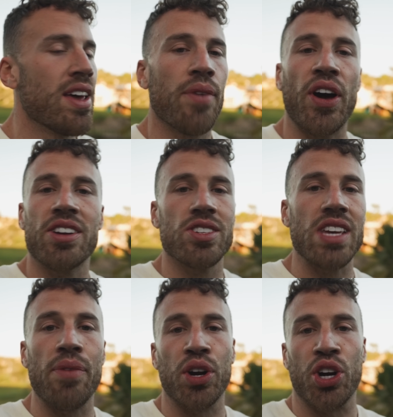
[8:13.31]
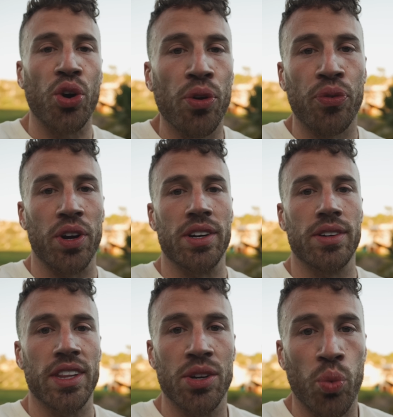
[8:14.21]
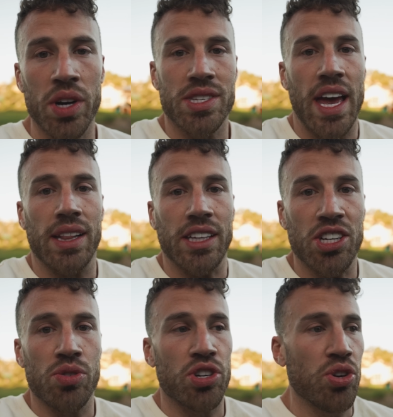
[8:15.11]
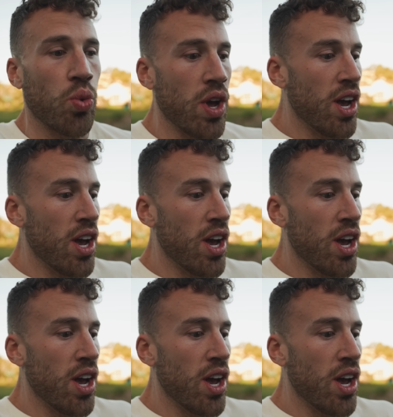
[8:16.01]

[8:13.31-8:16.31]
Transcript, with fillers: if I could just have a girlfriend. And then what does that lead you to do?